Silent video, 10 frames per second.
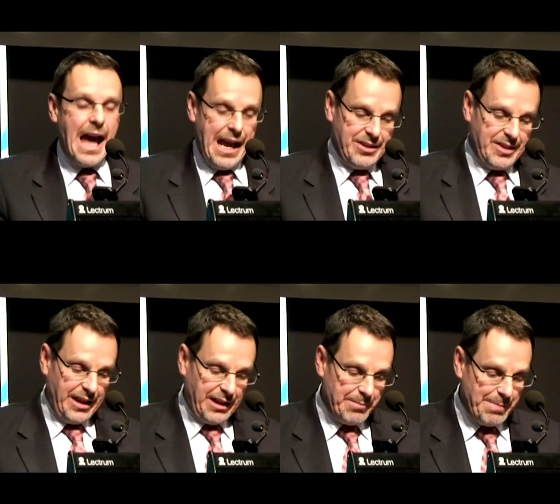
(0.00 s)
and
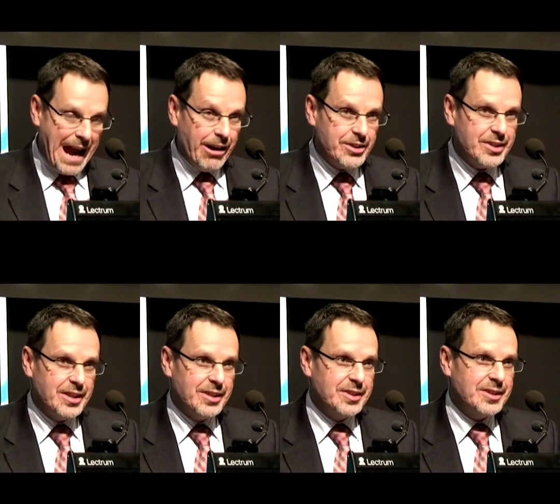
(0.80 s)

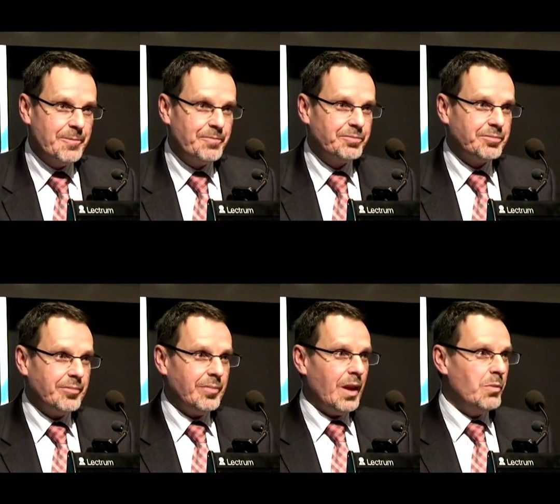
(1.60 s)
comparisons.
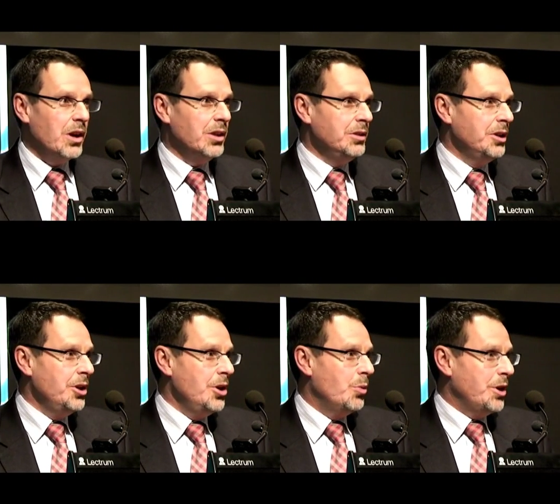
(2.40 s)
Well,
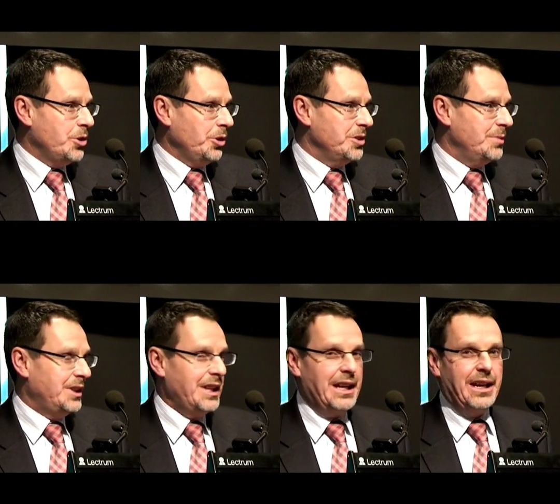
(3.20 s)
we took them
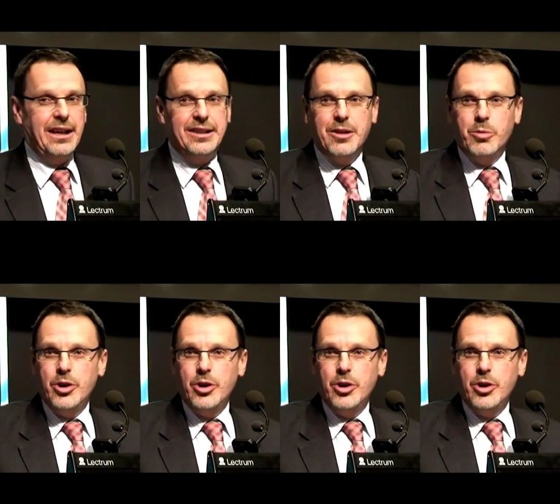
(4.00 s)
at their